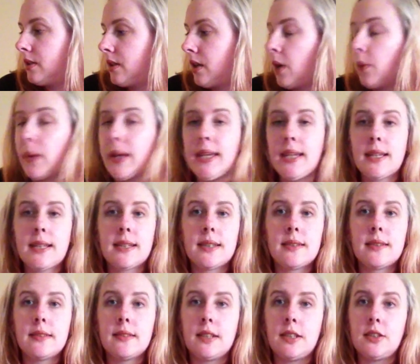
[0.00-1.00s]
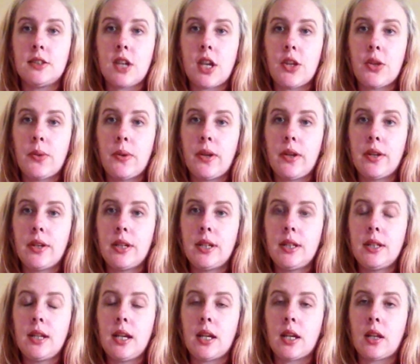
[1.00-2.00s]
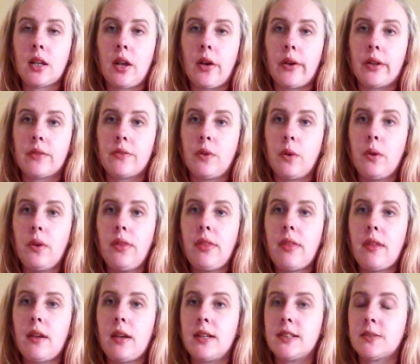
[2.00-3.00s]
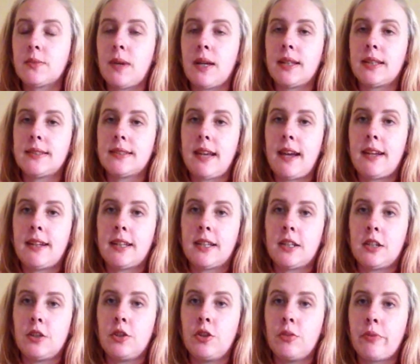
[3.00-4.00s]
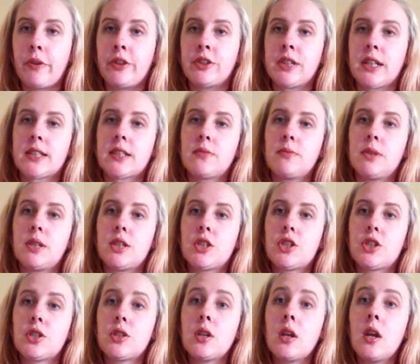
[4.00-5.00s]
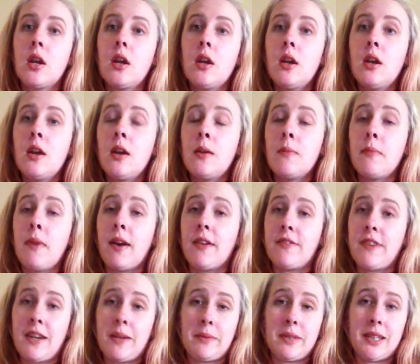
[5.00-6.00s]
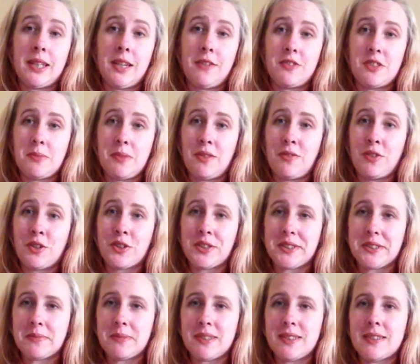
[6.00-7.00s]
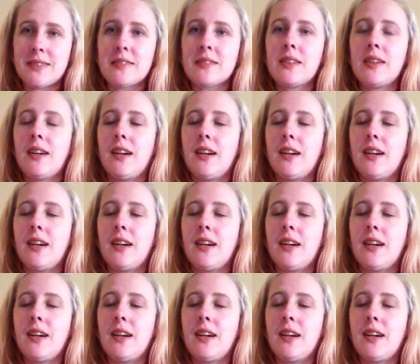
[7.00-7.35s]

a week in January and going forth, as well as adding in a new project which my family are gifting me for Christmas.